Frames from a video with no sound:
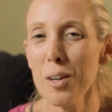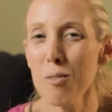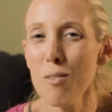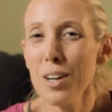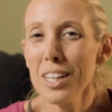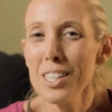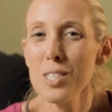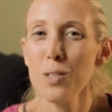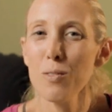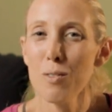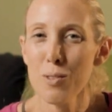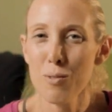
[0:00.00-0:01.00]
through in the
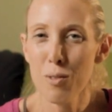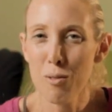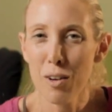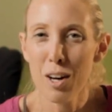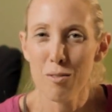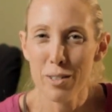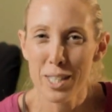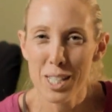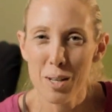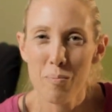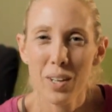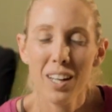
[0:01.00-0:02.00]
transition from
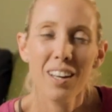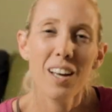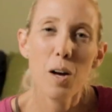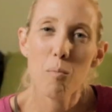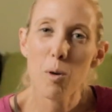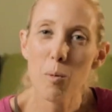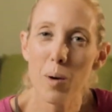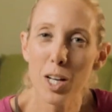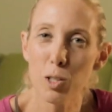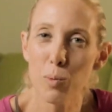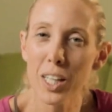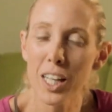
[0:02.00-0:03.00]
independent sitting
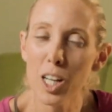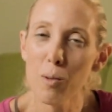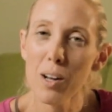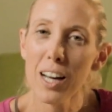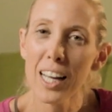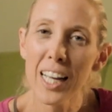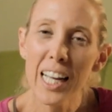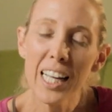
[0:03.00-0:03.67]
to attempts at